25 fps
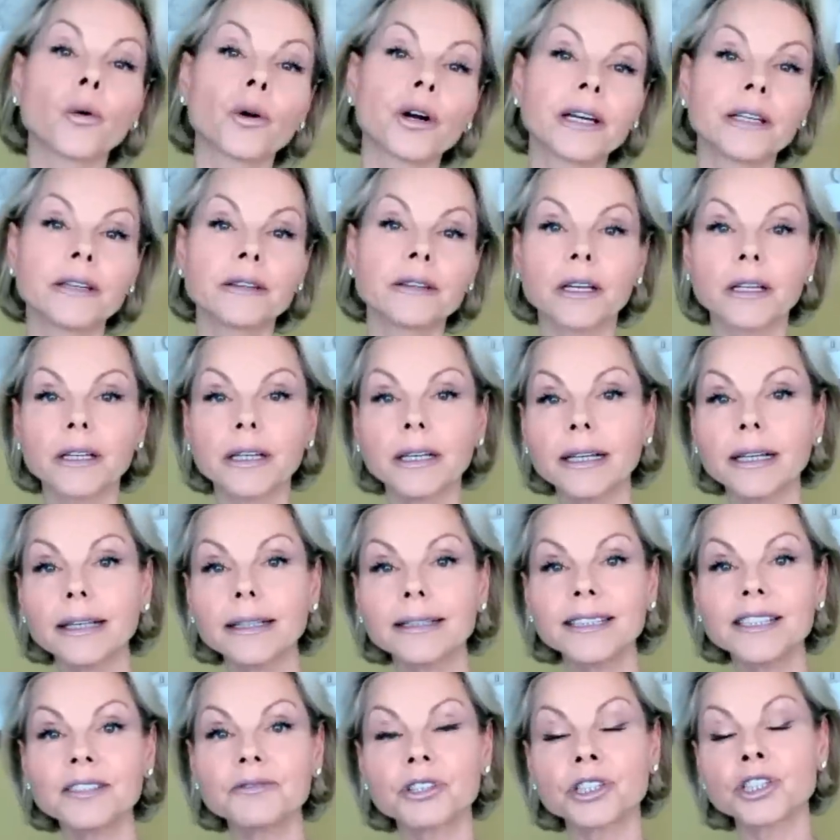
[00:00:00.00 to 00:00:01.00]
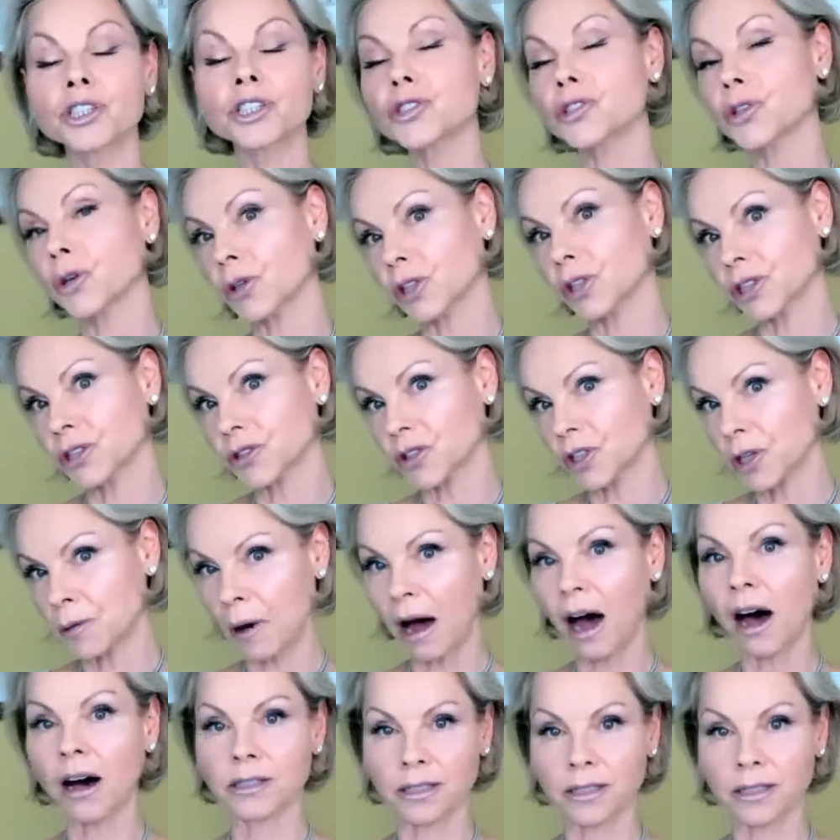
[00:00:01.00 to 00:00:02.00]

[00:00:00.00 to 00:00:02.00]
or in their cleavage, talking to him,